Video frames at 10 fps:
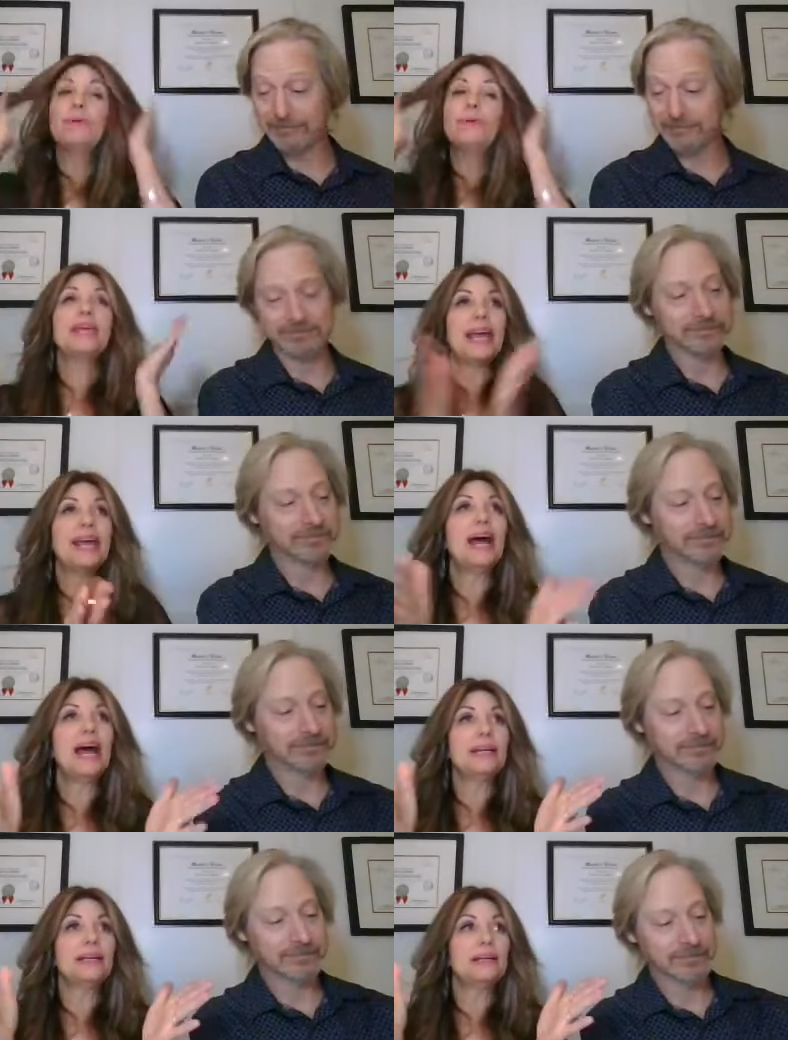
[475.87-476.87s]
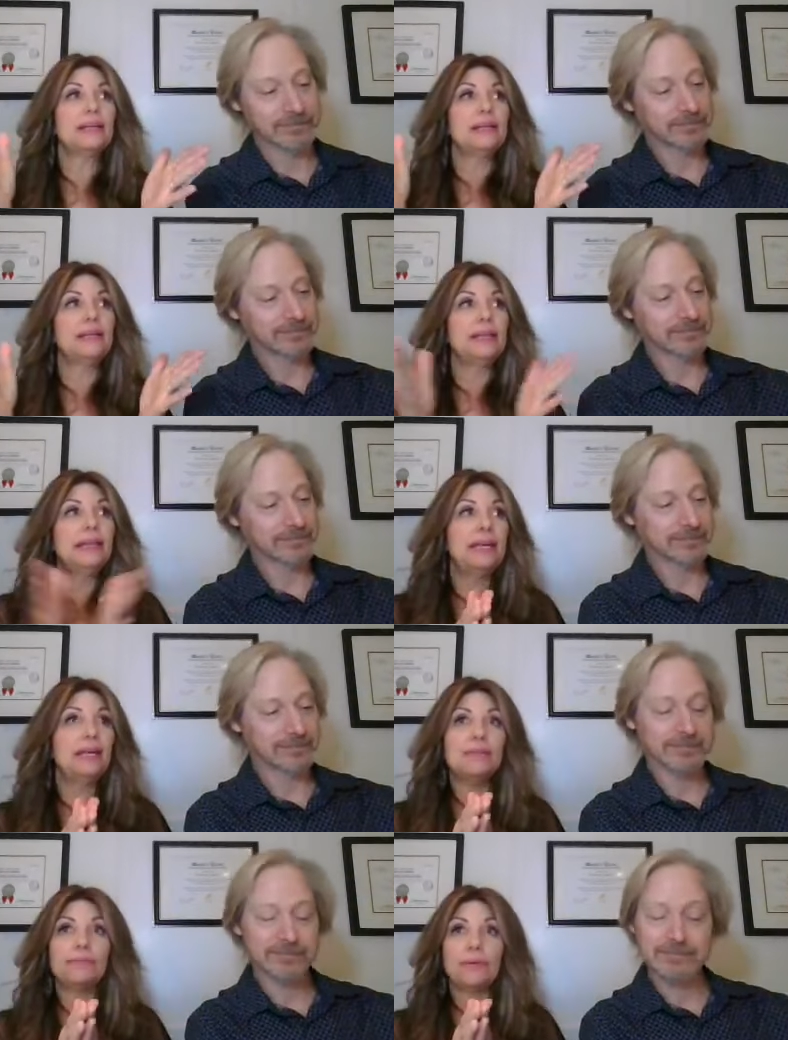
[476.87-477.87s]
Speaker 1: We cannot
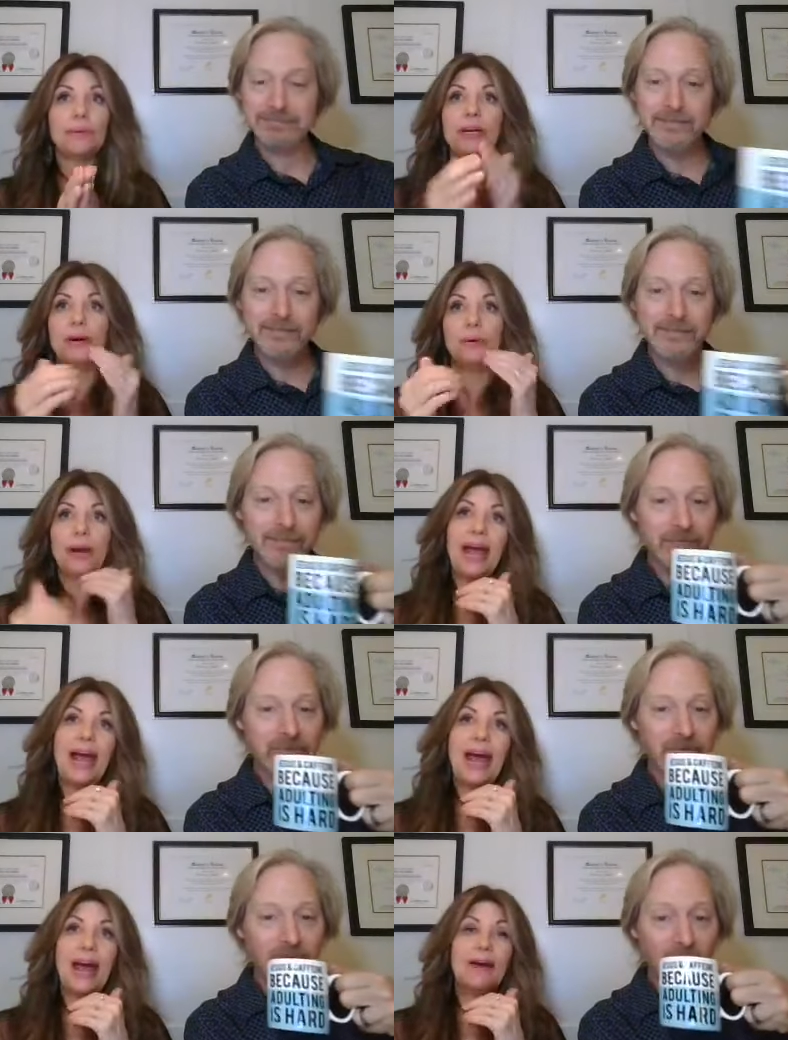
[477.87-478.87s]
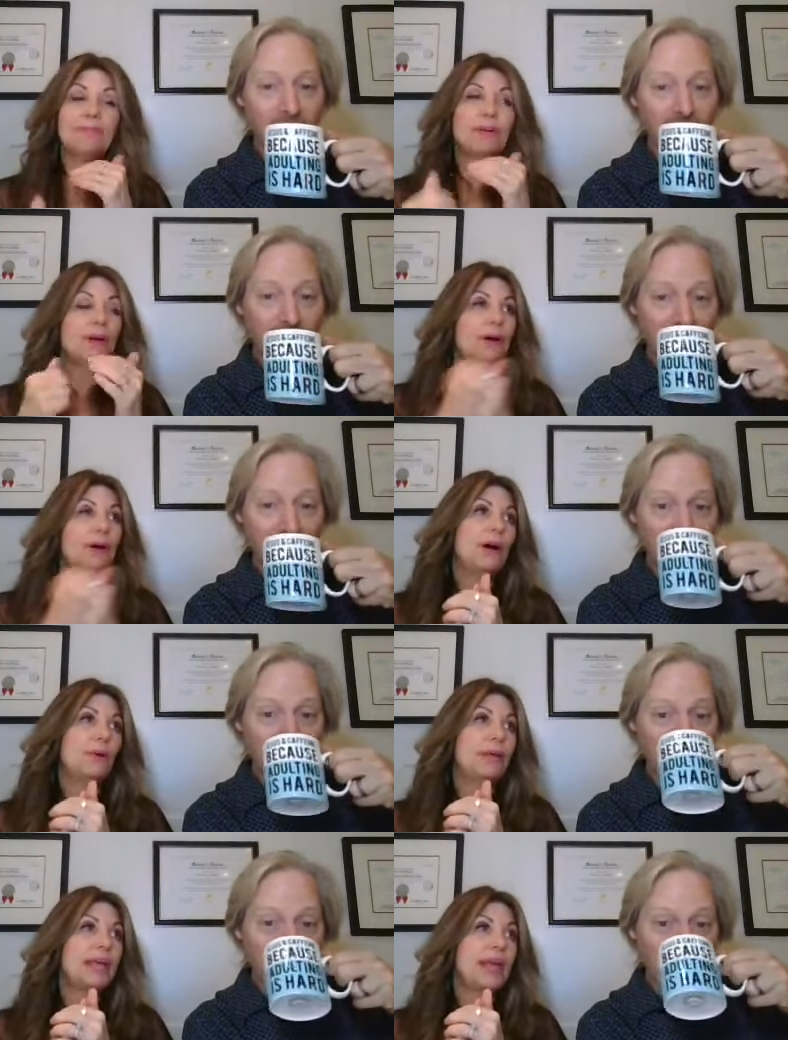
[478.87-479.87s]
give what we don't have. We